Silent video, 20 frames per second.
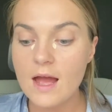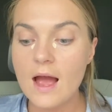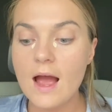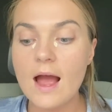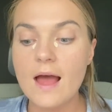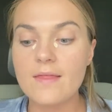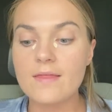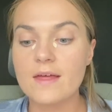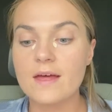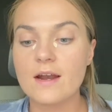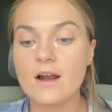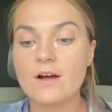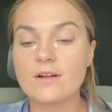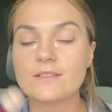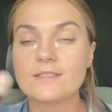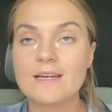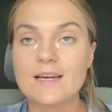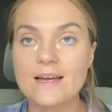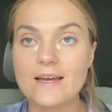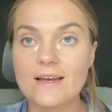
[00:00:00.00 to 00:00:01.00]
And then I'll
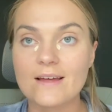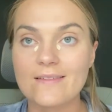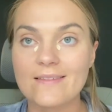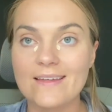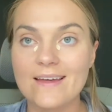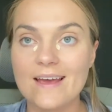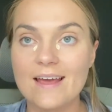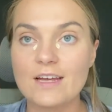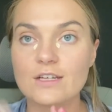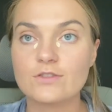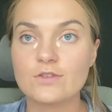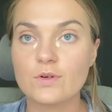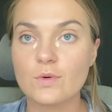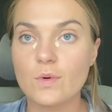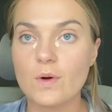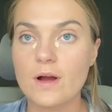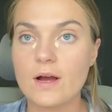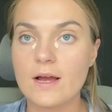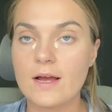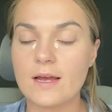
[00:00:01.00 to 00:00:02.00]
take the Age
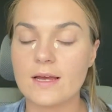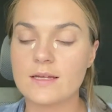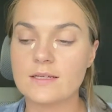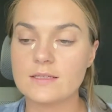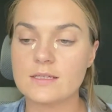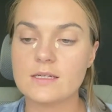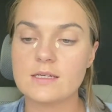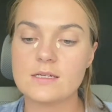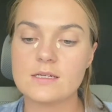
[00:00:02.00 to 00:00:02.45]
Rewind